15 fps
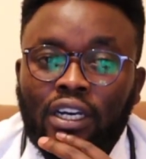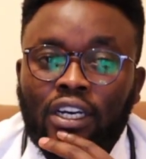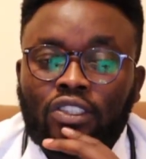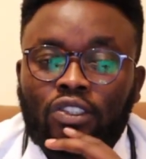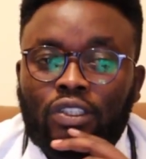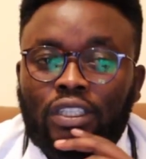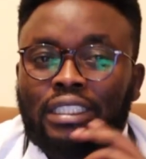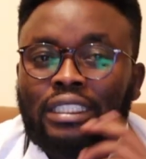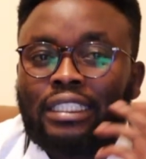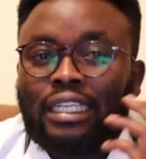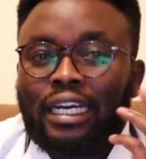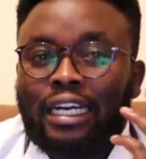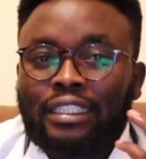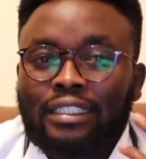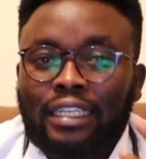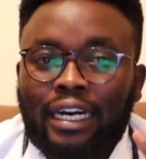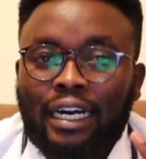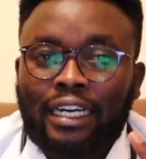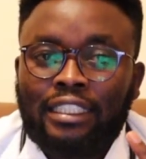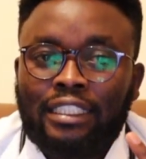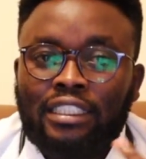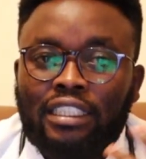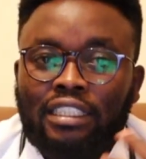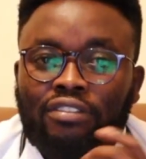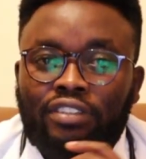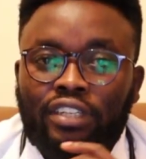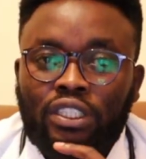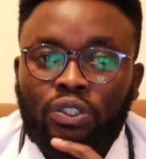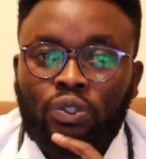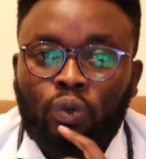So these eggs hatch in
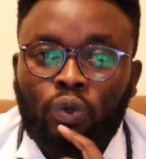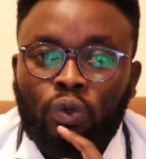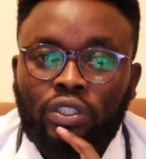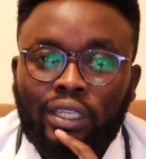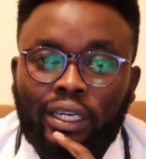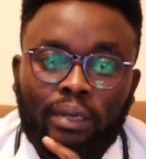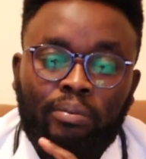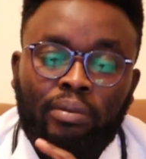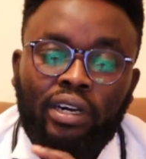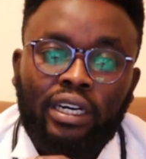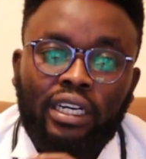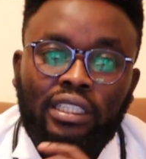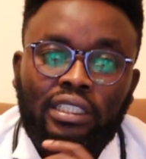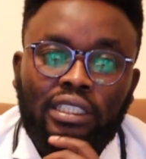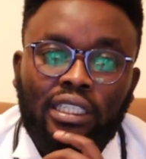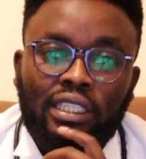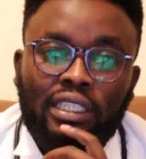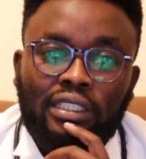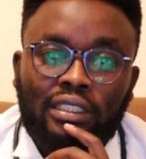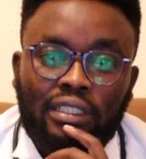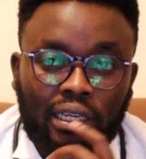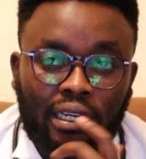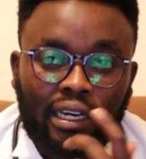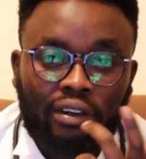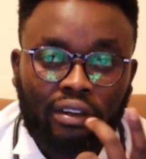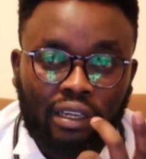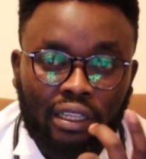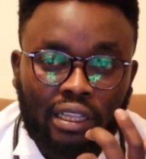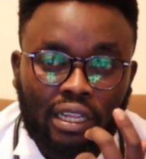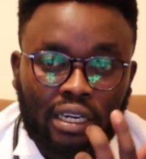fresh water, liberating
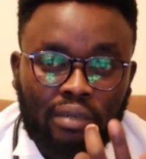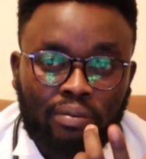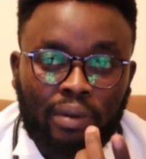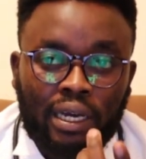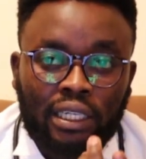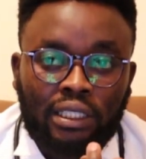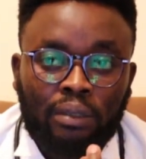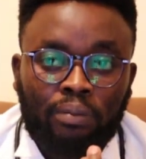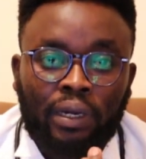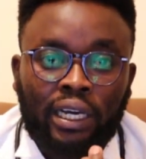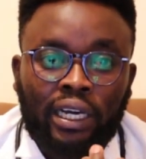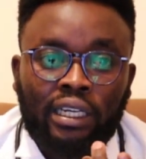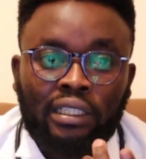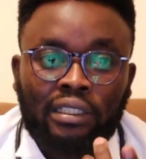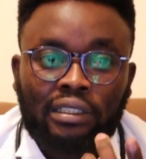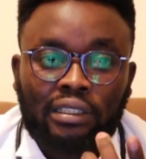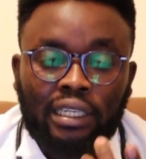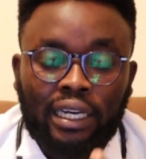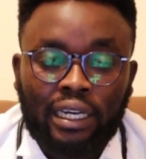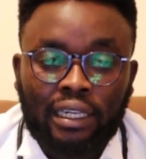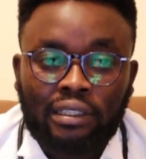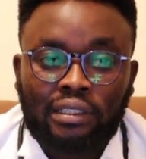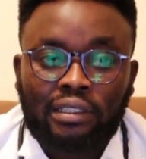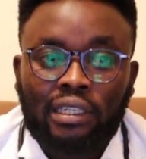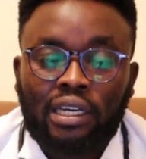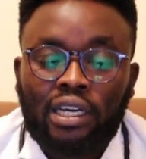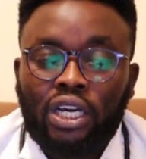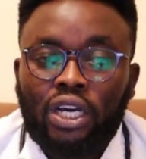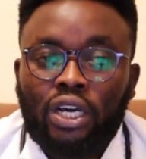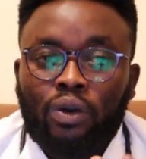cicarii that multiply in snails,
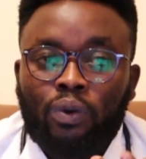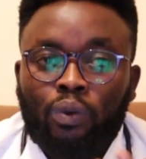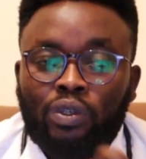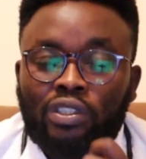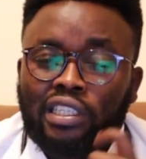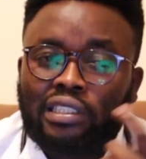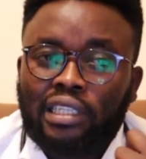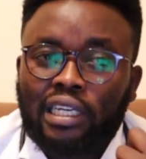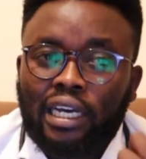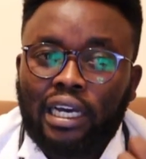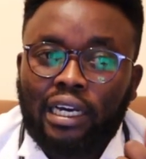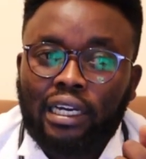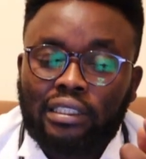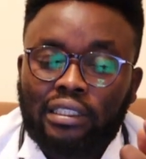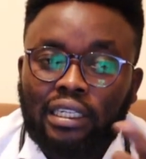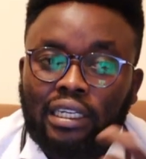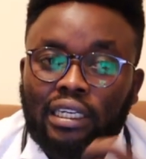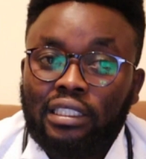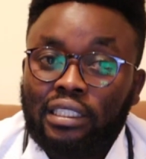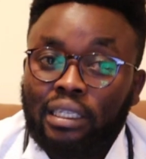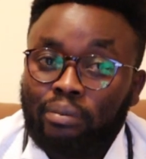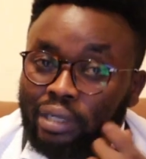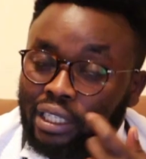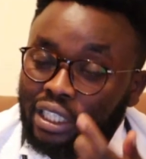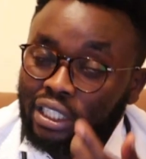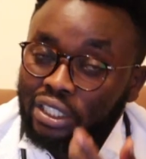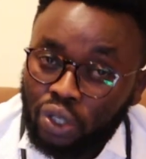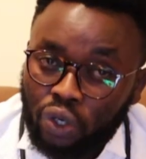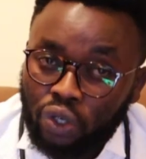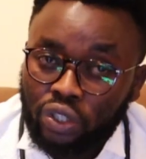which the snail is the intermediate
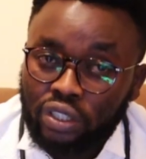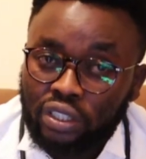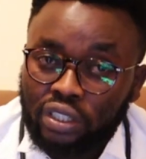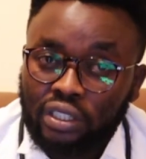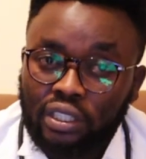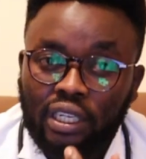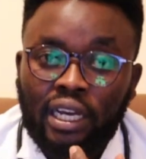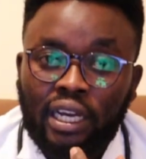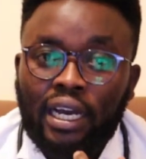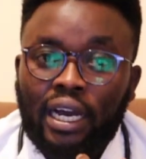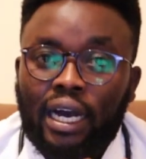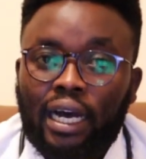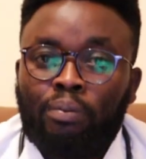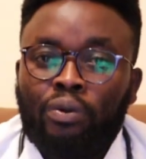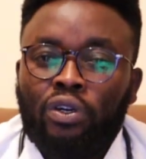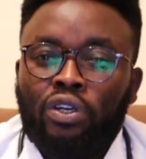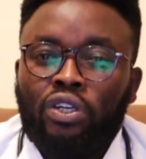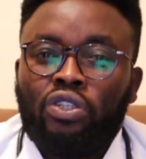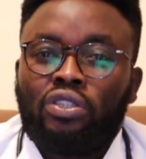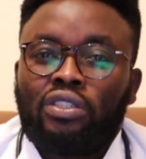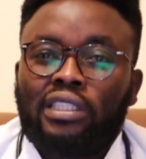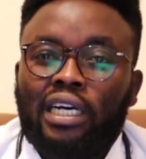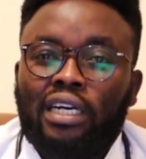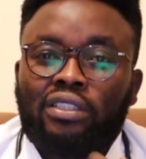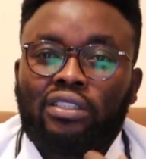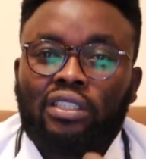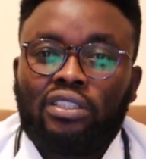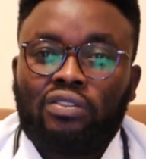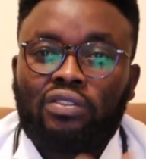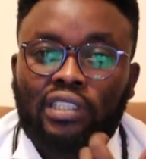host and produce
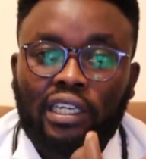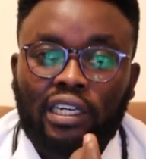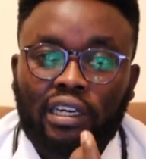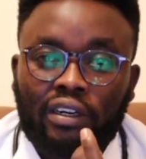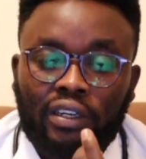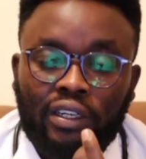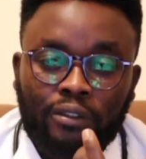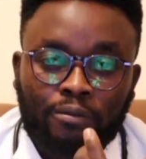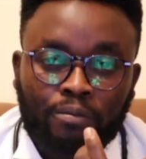thousands of cicarii.